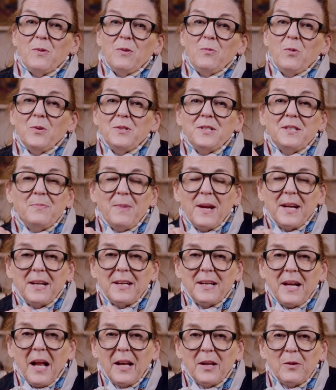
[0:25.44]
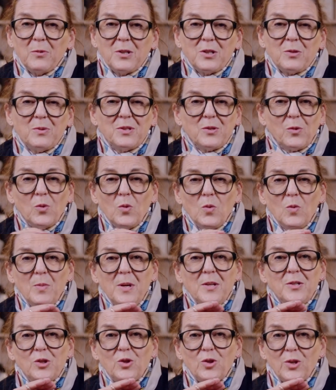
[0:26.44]
we wanted to make a colour which was
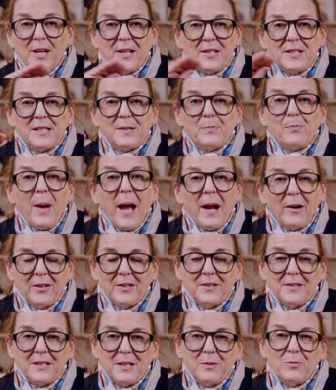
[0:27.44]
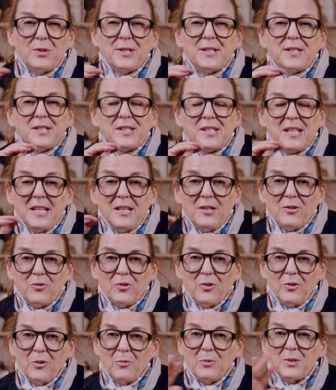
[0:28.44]
almost transparent. It was
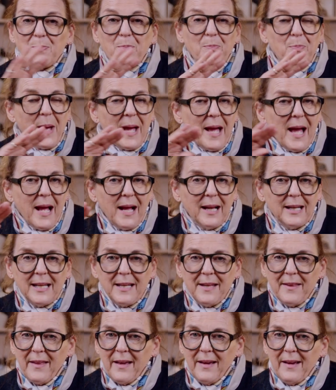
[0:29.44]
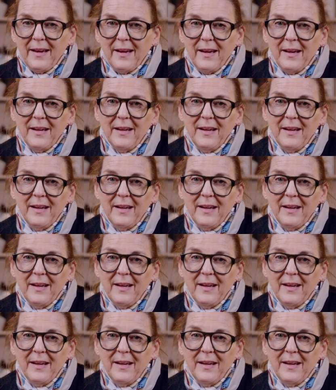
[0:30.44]
see-through, it was barely there.